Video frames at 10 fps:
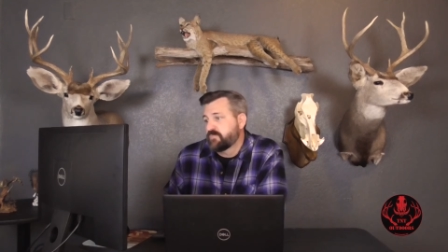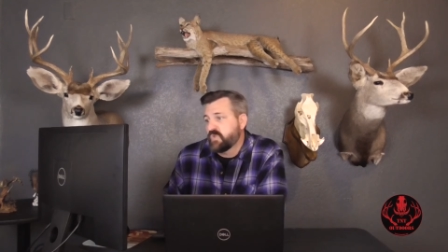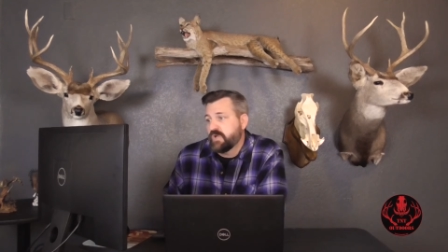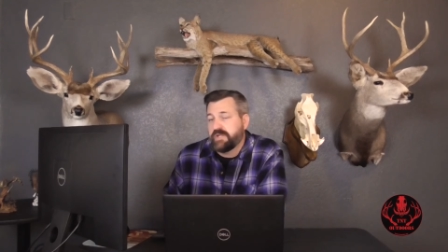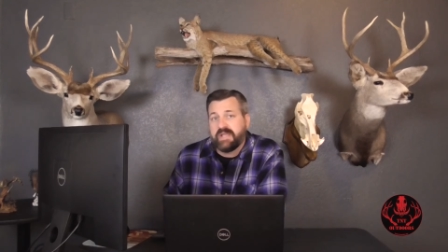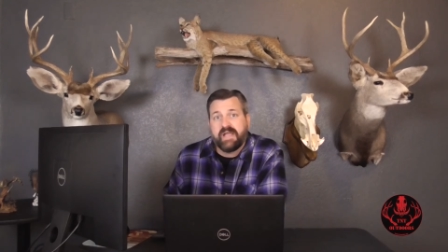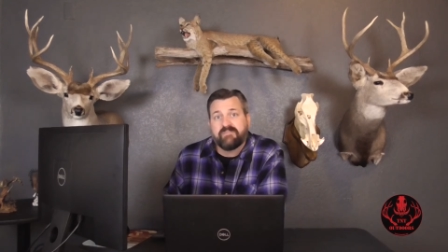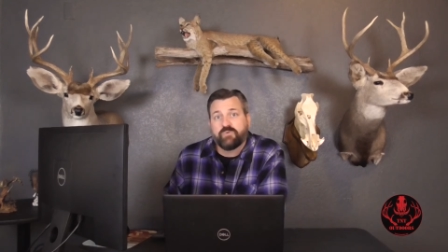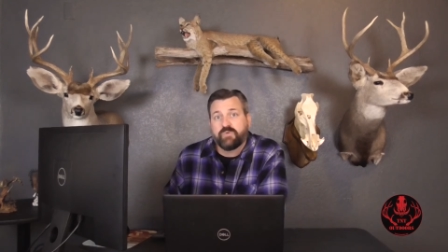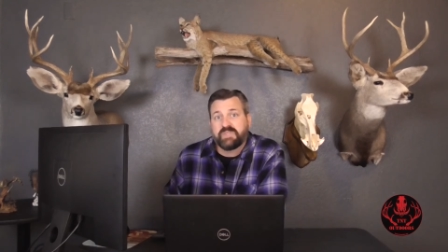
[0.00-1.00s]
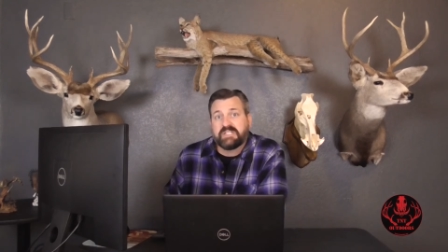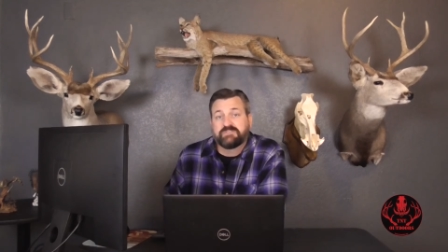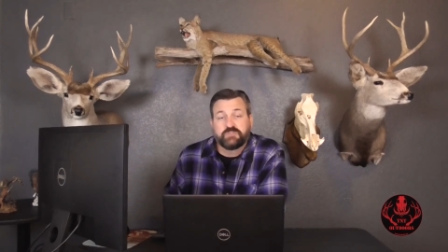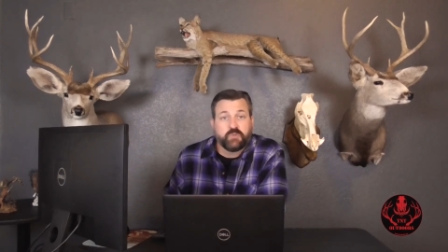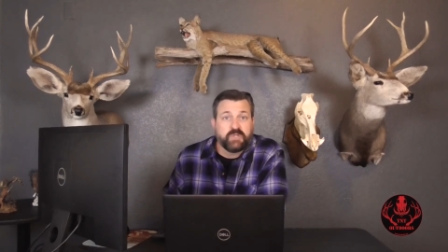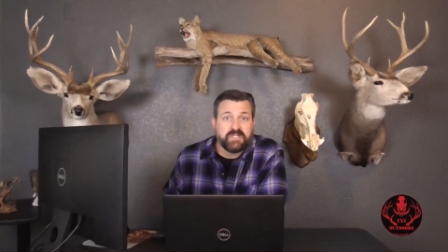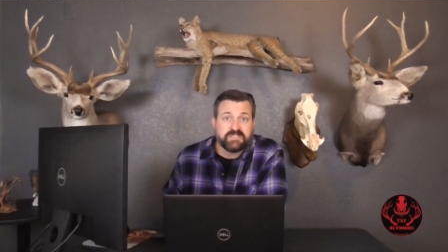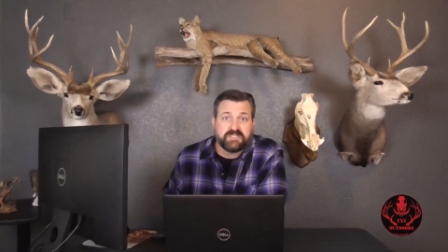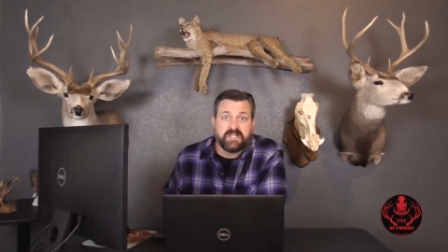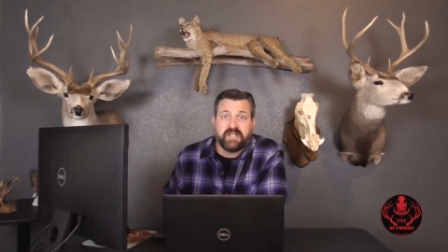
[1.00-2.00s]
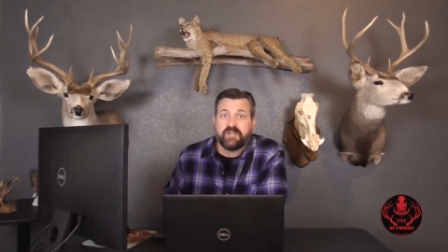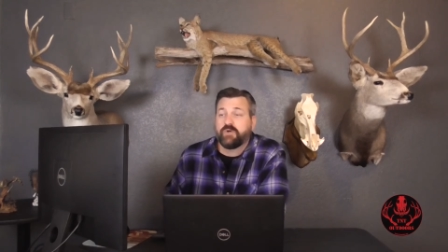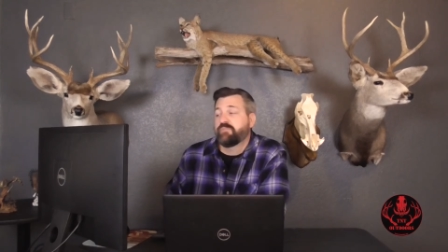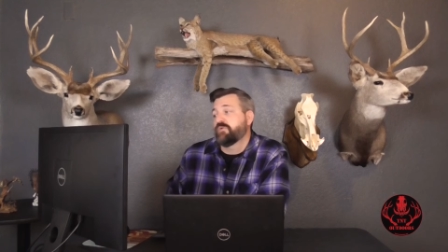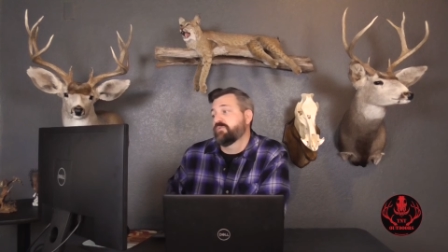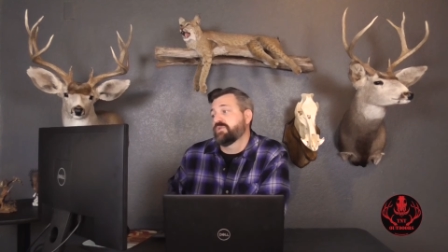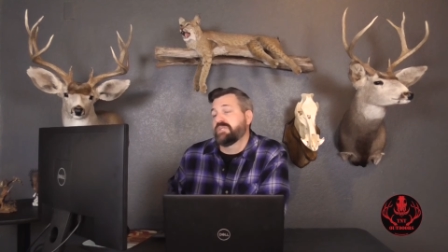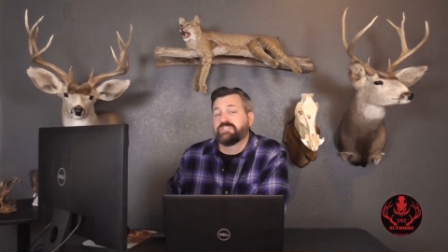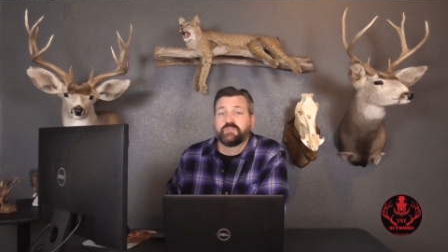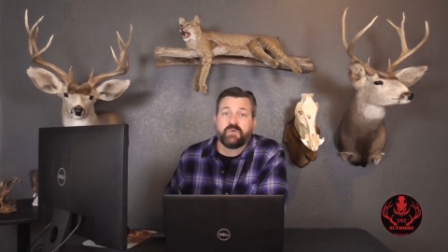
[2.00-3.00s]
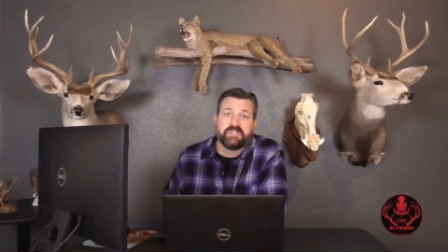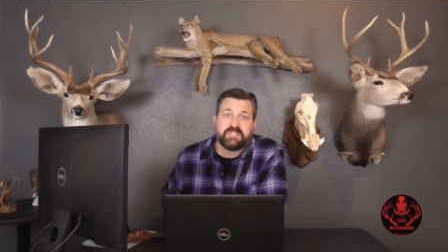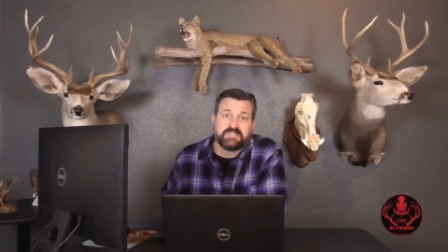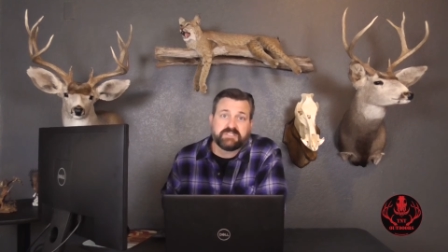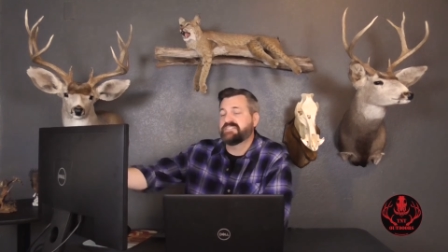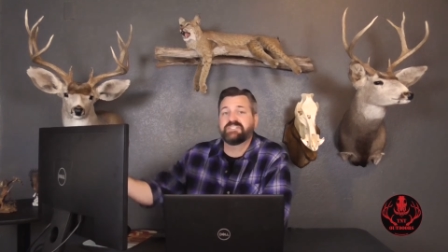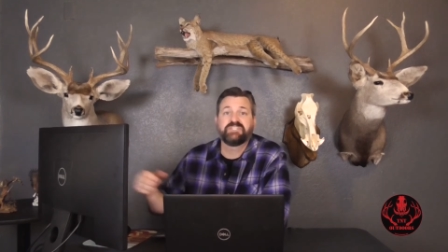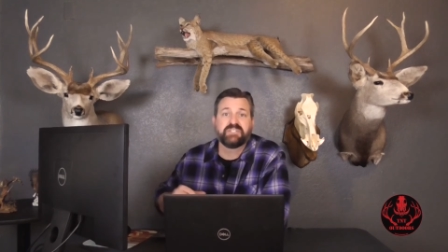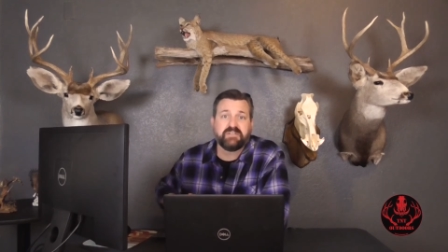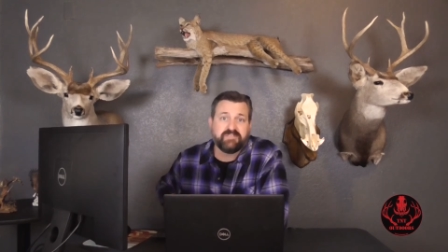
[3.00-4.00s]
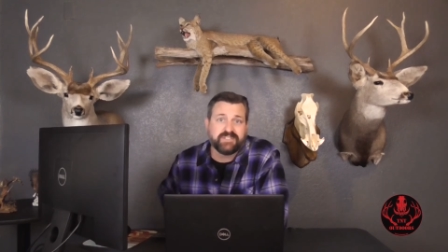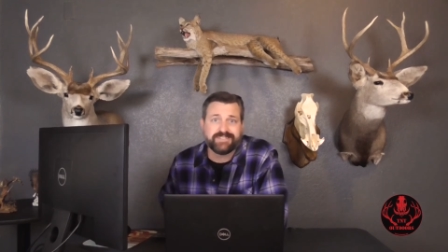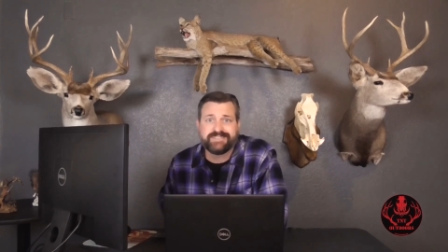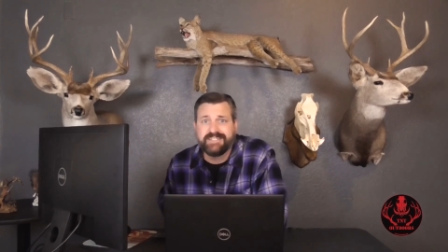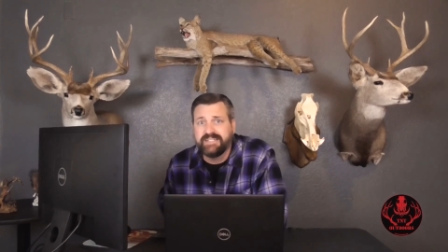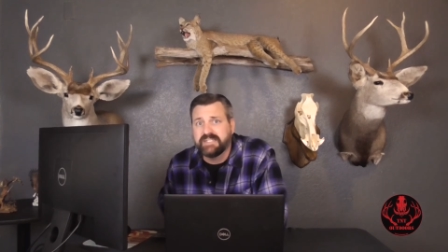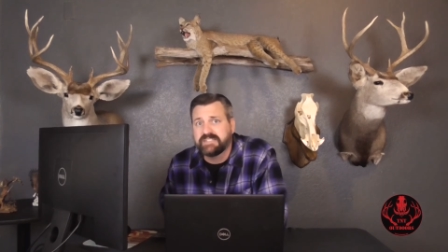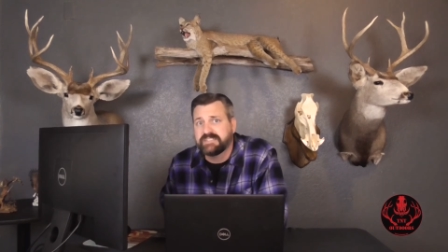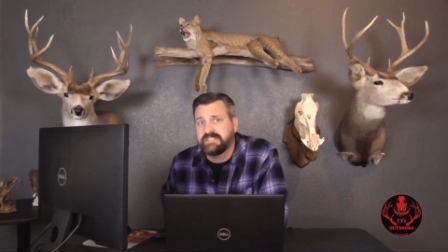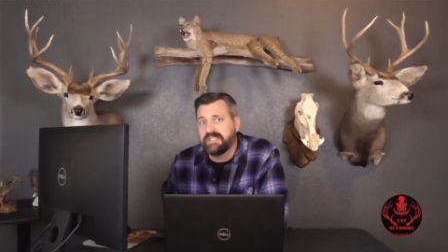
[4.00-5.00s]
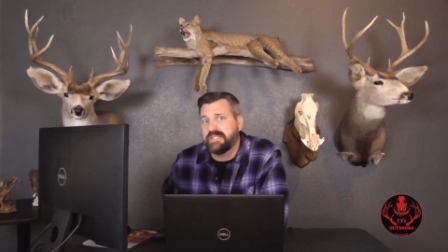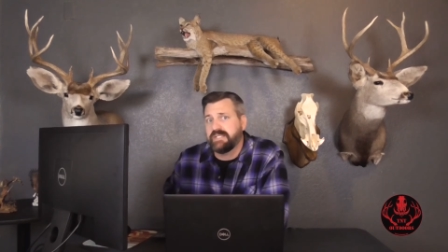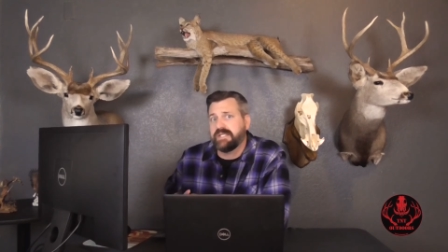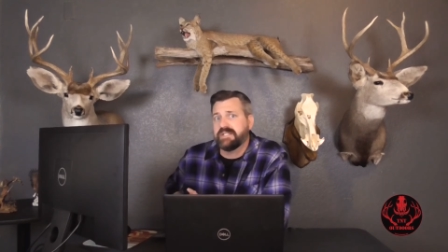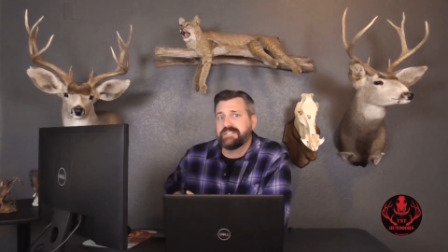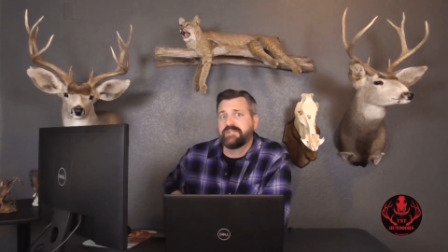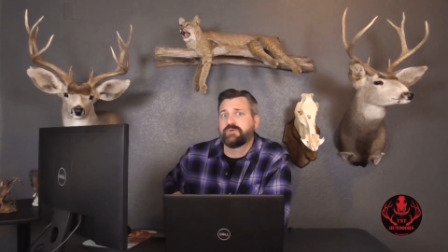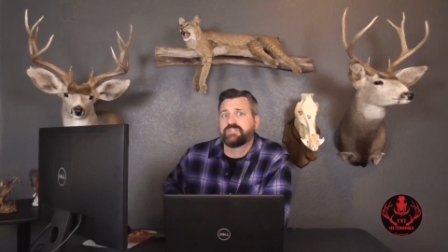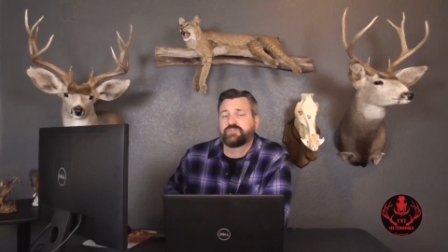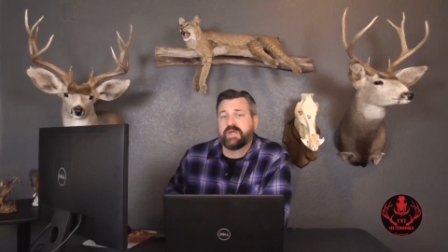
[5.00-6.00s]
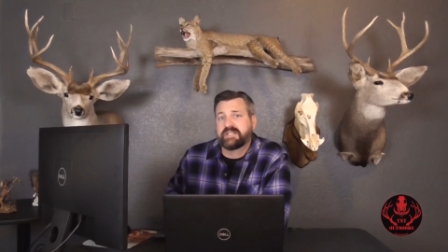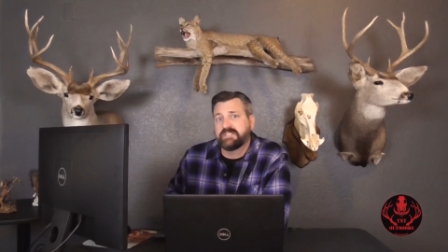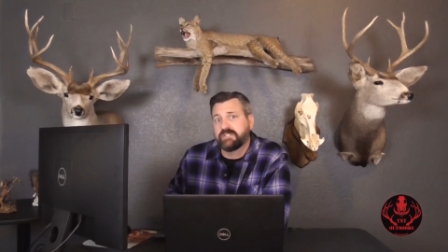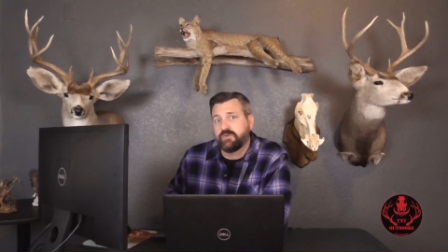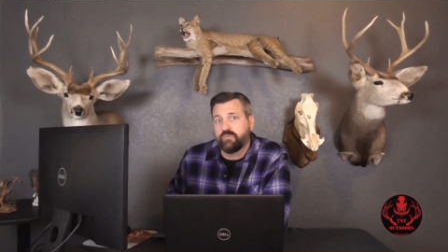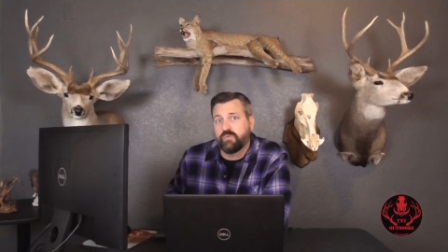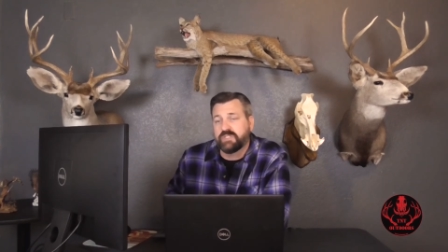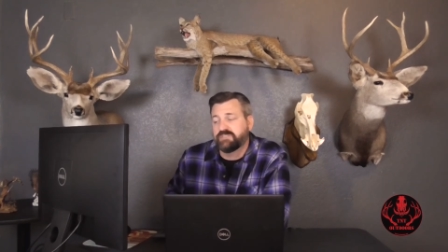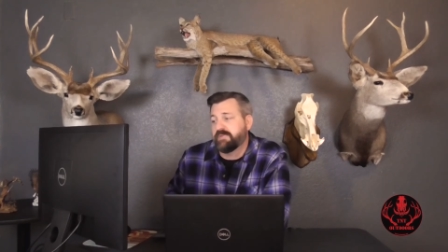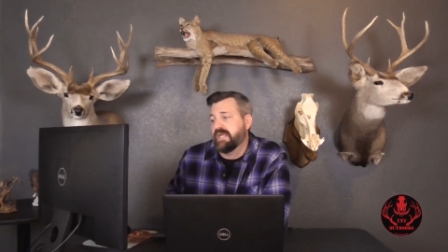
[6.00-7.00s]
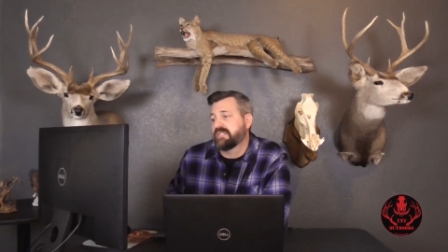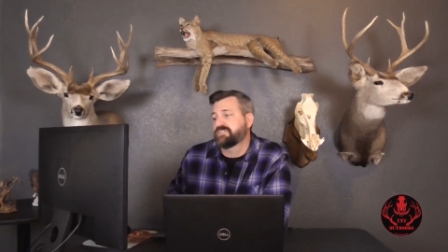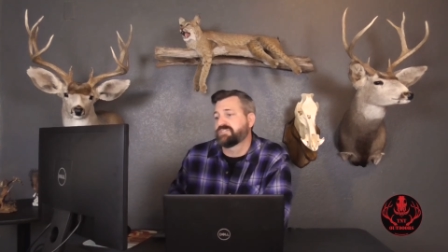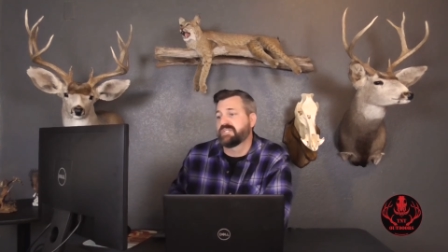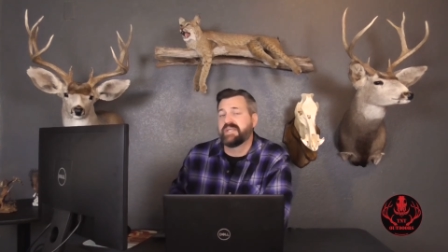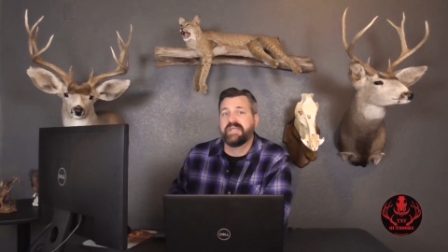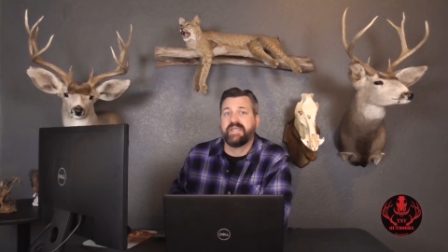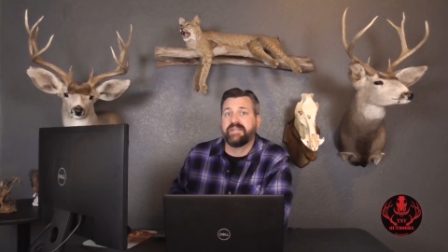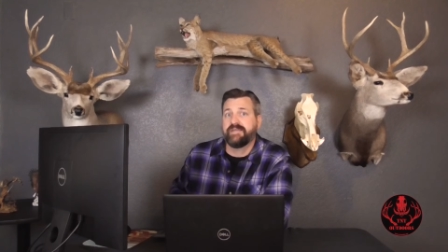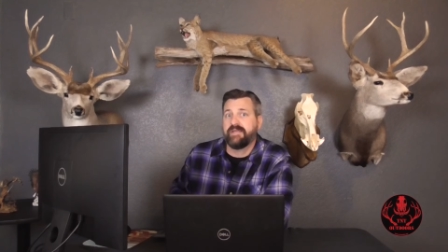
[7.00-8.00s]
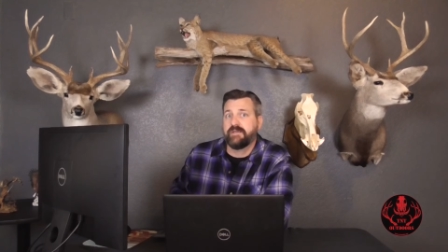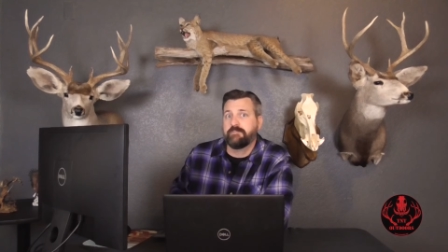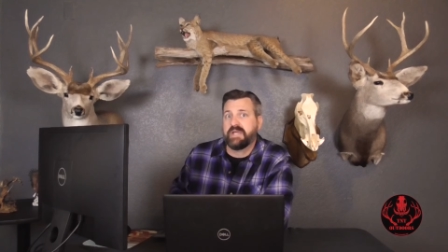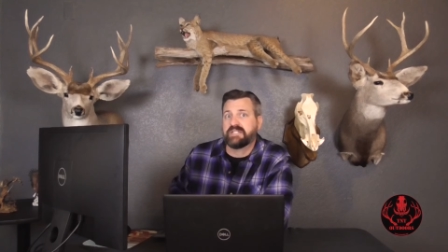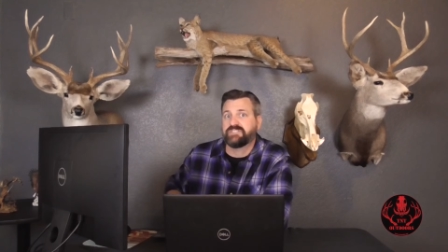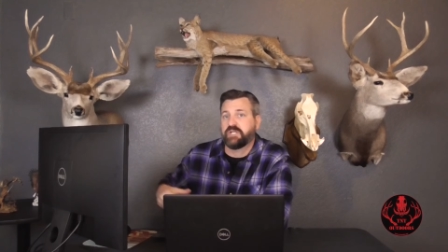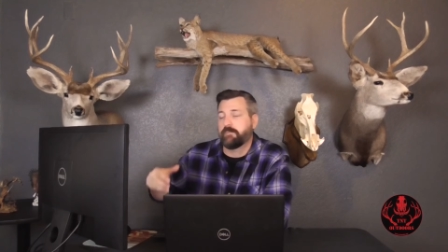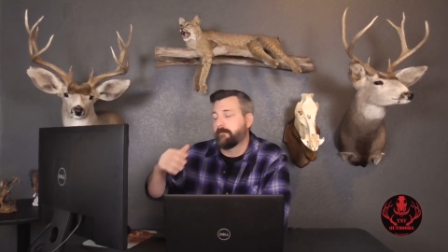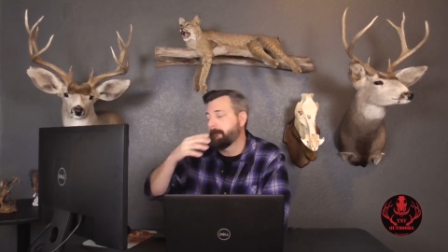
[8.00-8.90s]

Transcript: There you have it. Well, thanks for joining us today. I hope you really enjoyed this edition of the TNT Deer Attractant Grudge Match head-to-head matchup.